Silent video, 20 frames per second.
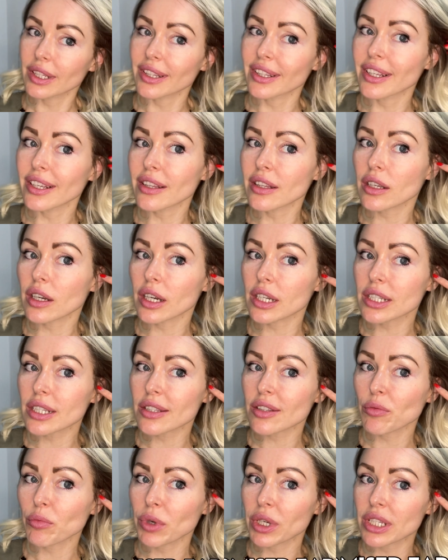Then
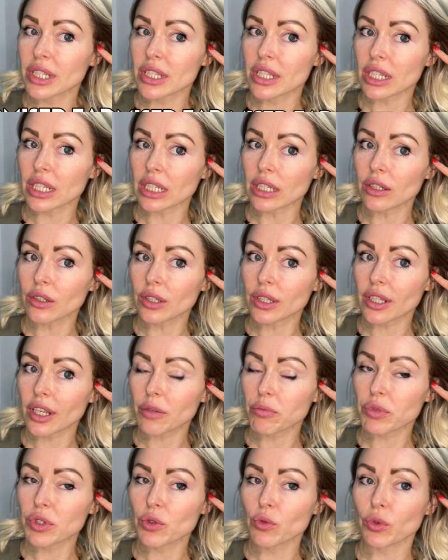customized ear
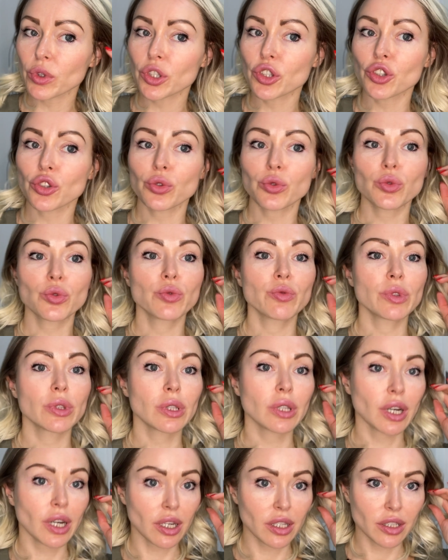tabs, which you will
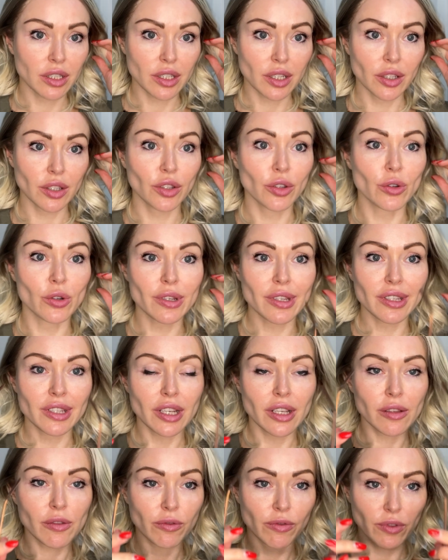cut
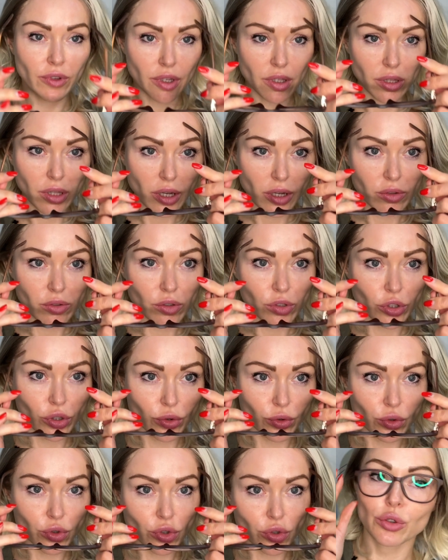yourself, allows
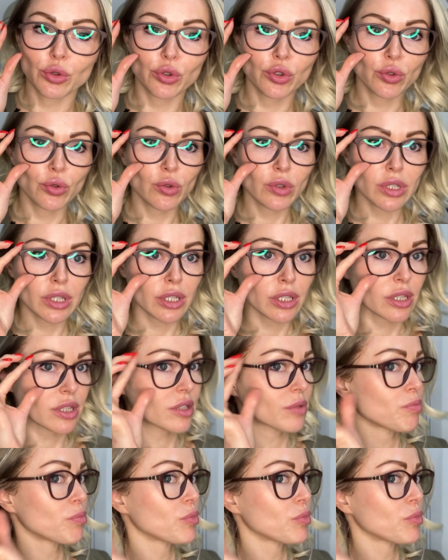you to use it